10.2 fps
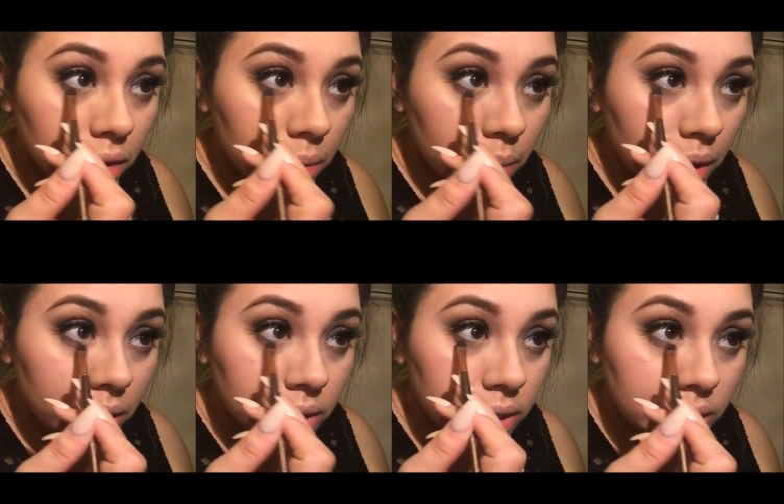Do it on
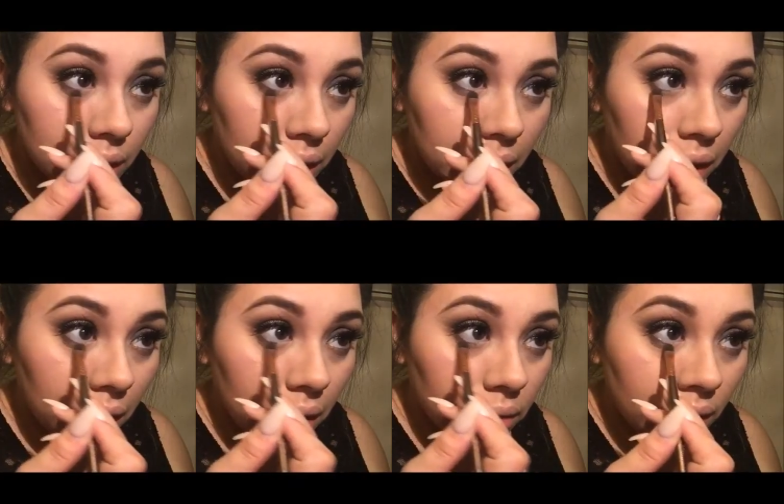the second
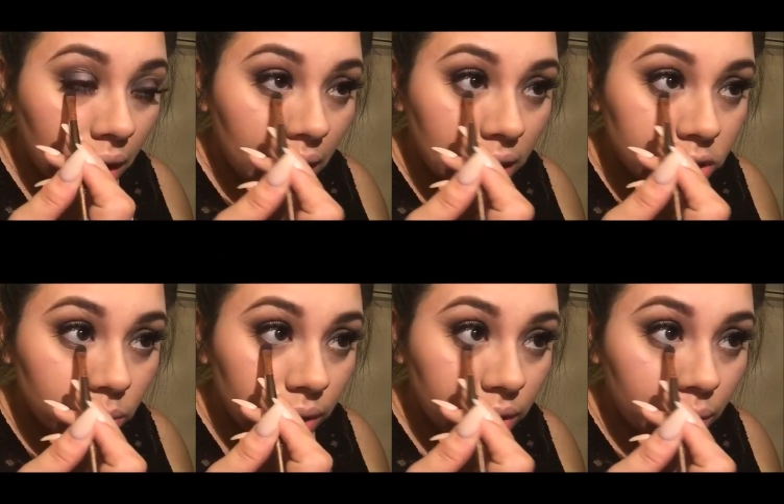half. Not
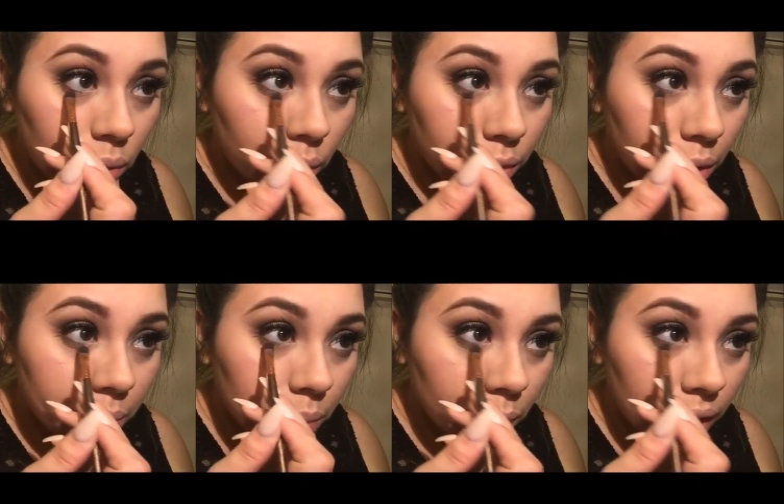actual inner corner,
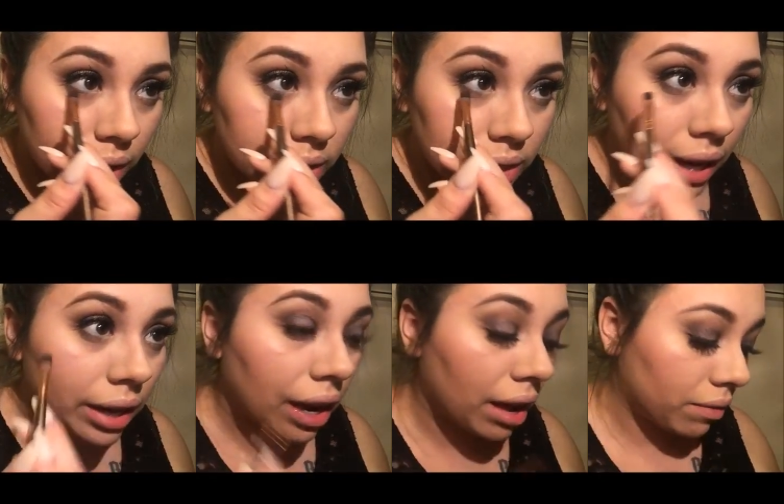but more like
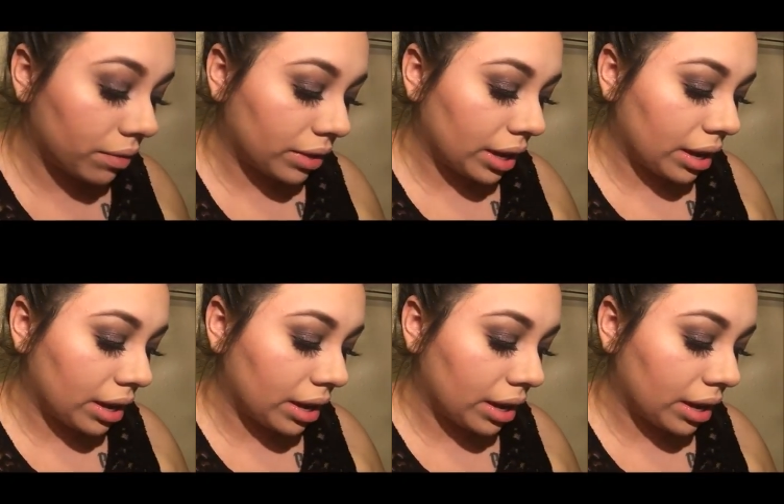second half of the